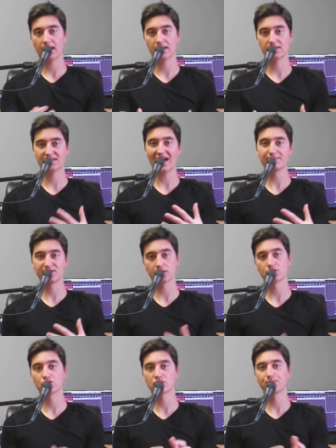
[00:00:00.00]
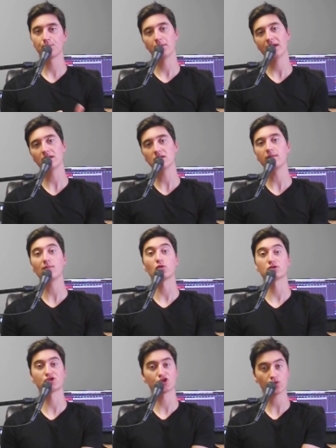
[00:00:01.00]
time signature is played a little bit
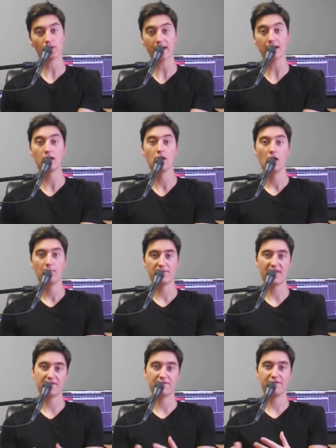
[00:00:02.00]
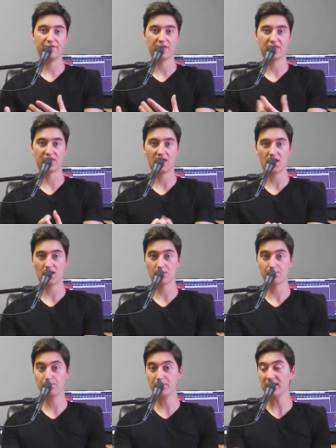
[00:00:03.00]
more straight, but that 5th
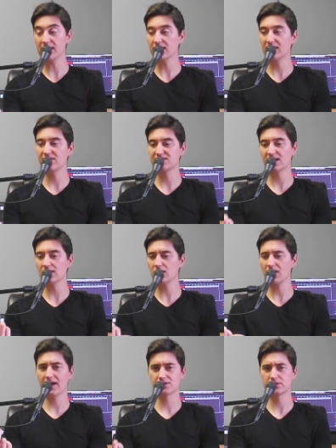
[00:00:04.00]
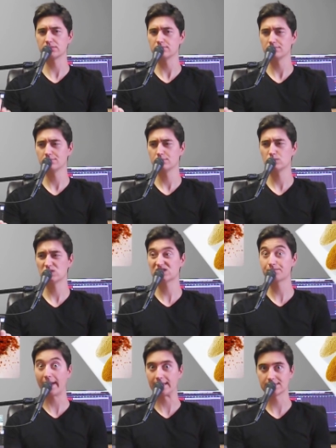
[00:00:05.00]
beat gives it a little extra
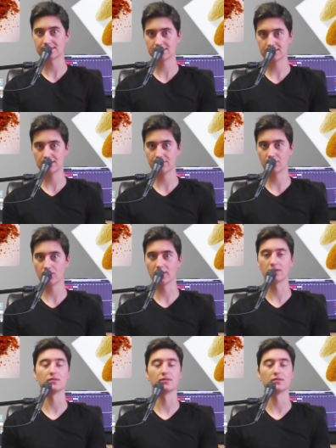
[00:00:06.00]
spice, if you will.